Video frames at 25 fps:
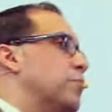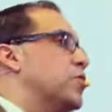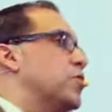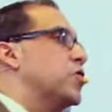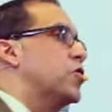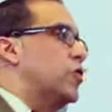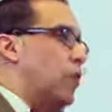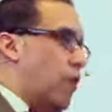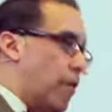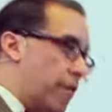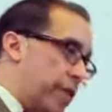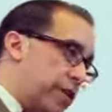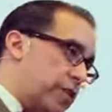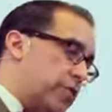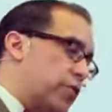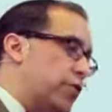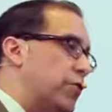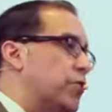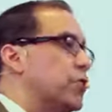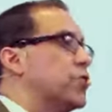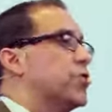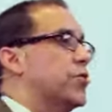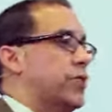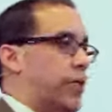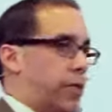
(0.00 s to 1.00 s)
am sorry
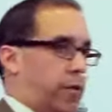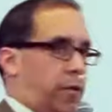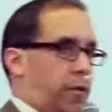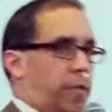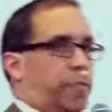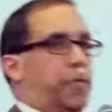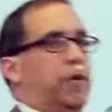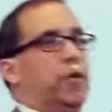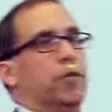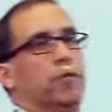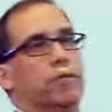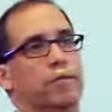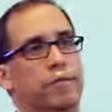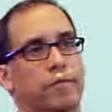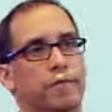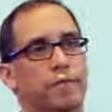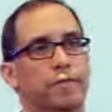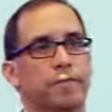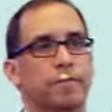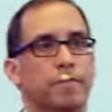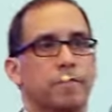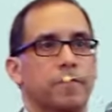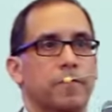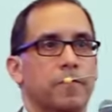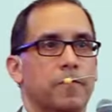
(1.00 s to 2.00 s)
to disturb you,
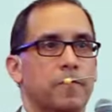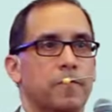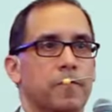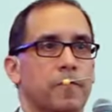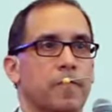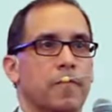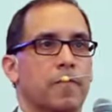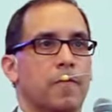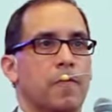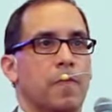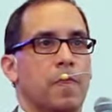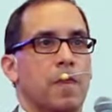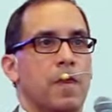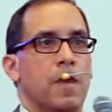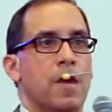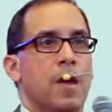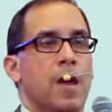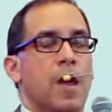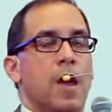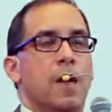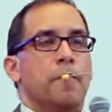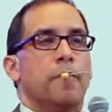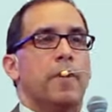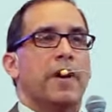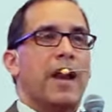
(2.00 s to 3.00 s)

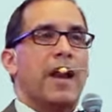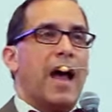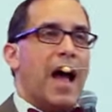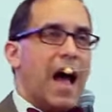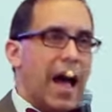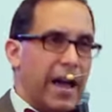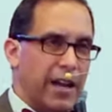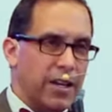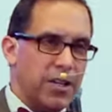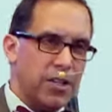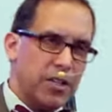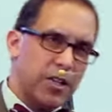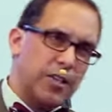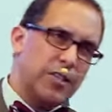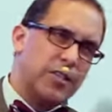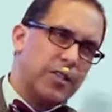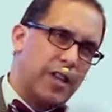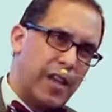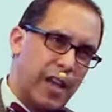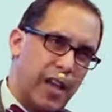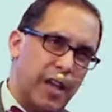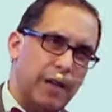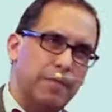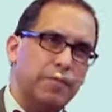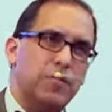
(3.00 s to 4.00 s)
but I
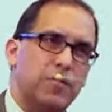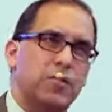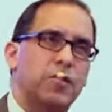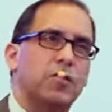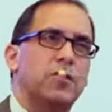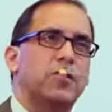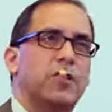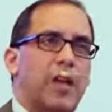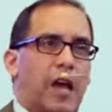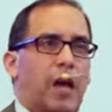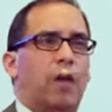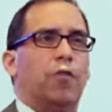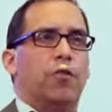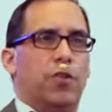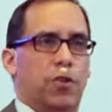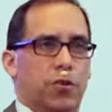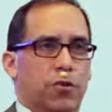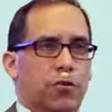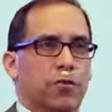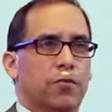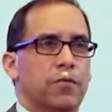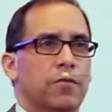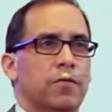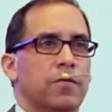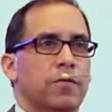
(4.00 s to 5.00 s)
just came to tell
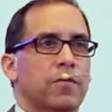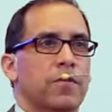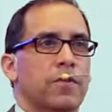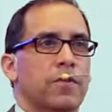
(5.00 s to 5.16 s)
you